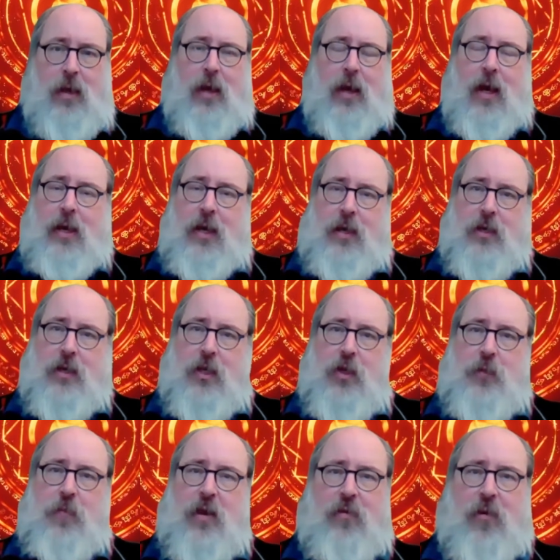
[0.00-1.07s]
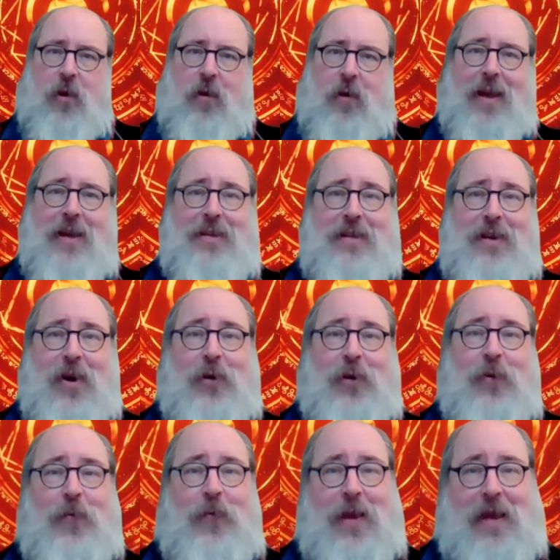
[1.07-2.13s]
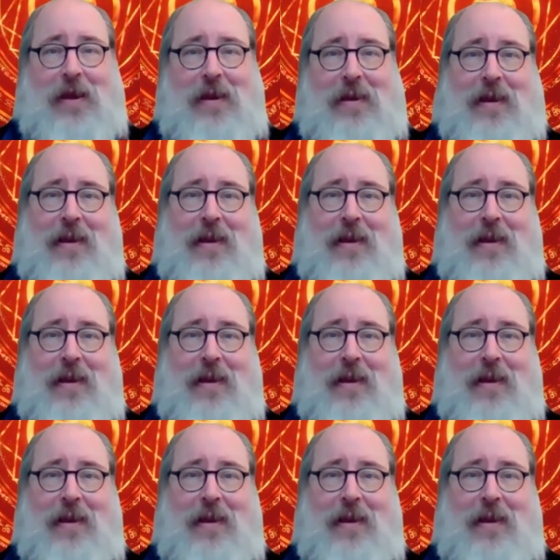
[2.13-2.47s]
and he does this by throwing a hysterical fit.